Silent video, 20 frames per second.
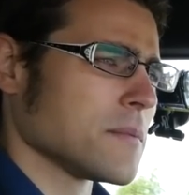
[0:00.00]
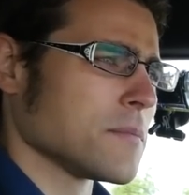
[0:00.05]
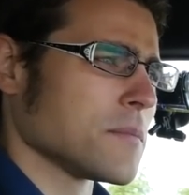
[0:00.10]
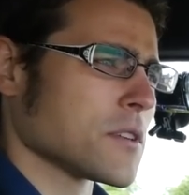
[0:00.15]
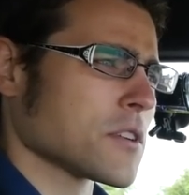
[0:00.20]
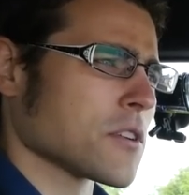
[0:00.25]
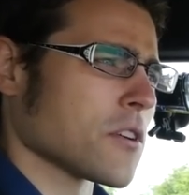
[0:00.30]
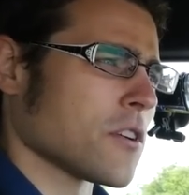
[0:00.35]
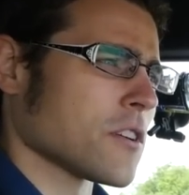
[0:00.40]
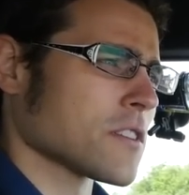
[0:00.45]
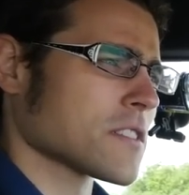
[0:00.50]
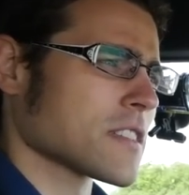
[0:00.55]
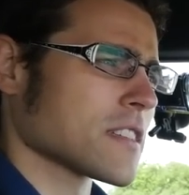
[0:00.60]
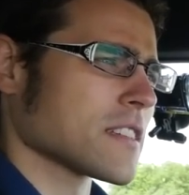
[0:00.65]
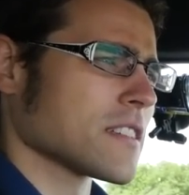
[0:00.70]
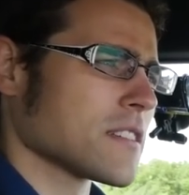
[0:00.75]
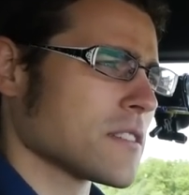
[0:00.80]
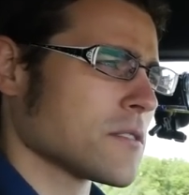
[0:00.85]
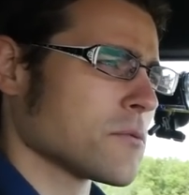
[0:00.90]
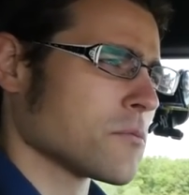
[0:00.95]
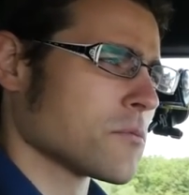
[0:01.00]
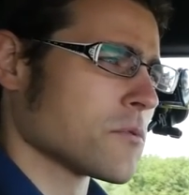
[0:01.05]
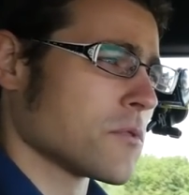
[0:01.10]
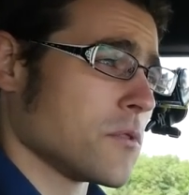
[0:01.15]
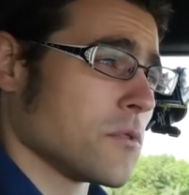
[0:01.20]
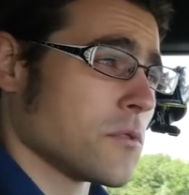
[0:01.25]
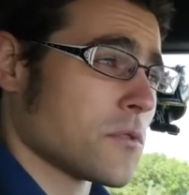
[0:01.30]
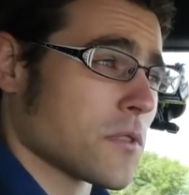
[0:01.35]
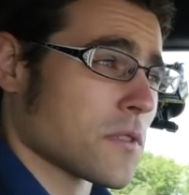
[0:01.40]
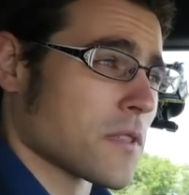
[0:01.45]
because
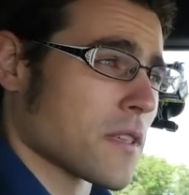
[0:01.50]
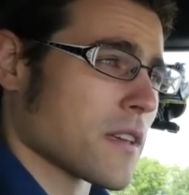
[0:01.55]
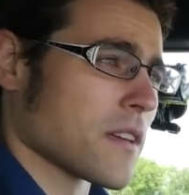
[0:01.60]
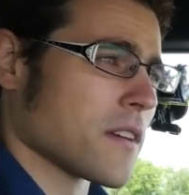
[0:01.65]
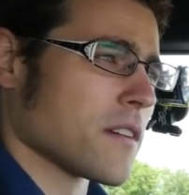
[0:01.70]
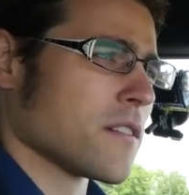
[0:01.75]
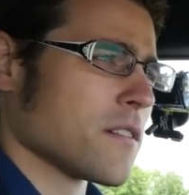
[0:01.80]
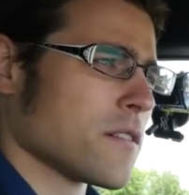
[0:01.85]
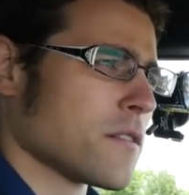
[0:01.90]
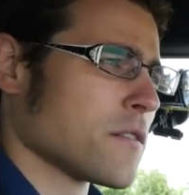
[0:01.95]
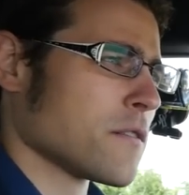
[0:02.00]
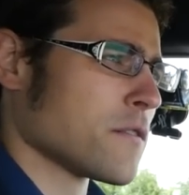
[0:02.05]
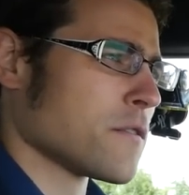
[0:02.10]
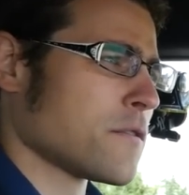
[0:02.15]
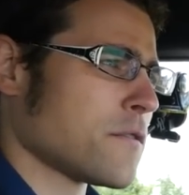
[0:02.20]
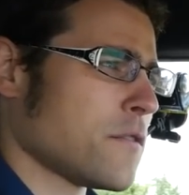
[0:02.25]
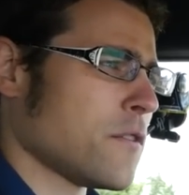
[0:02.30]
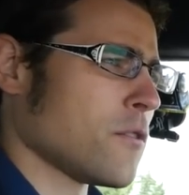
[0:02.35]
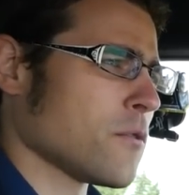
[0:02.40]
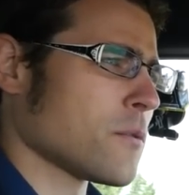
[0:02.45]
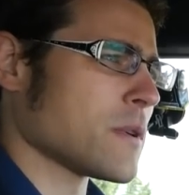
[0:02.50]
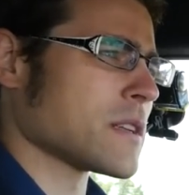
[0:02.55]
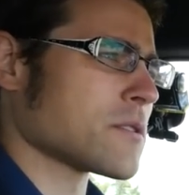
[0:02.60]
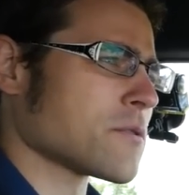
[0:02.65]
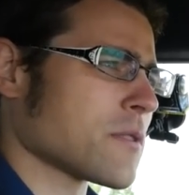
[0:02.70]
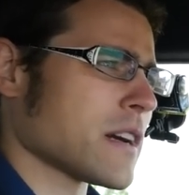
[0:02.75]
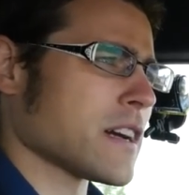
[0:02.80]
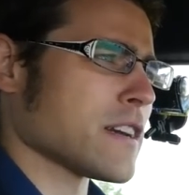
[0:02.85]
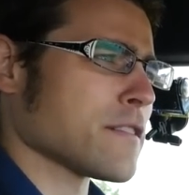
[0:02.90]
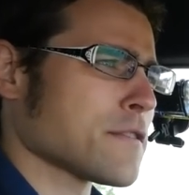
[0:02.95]
due to the four-wheel
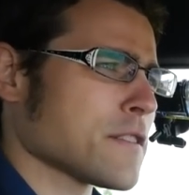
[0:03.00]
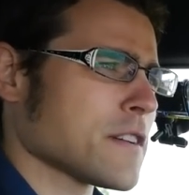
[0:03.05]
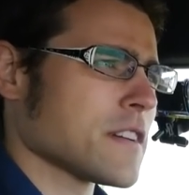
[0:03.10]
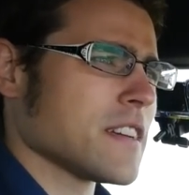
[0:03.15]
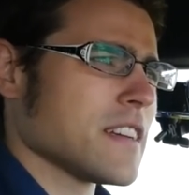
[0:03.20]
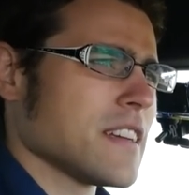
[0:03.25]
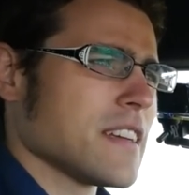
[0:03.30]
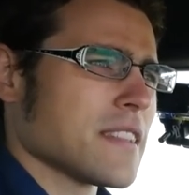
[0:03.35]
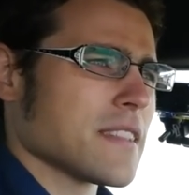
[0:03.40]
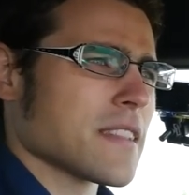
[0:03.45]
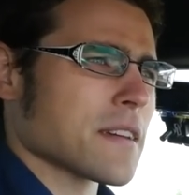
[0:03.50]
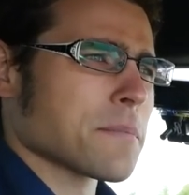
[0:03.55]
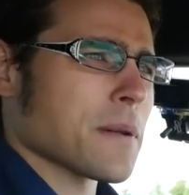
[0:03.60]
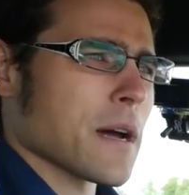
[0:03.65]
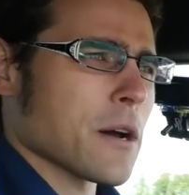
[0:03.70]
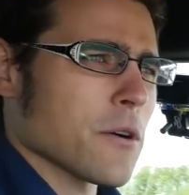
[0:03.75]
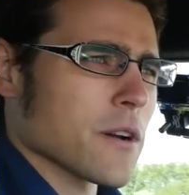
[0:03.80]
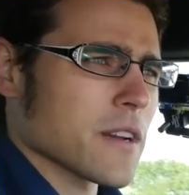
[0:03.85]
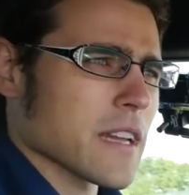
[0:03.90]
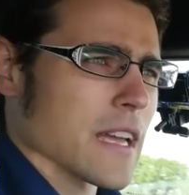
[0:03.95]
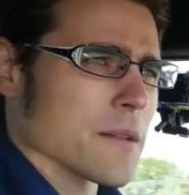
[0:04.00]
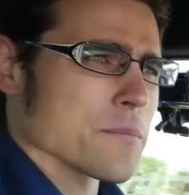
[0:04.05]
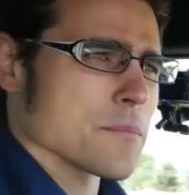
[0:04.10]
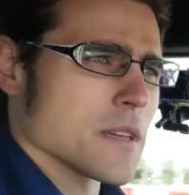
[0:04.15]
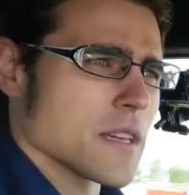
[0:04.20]
drive, the power can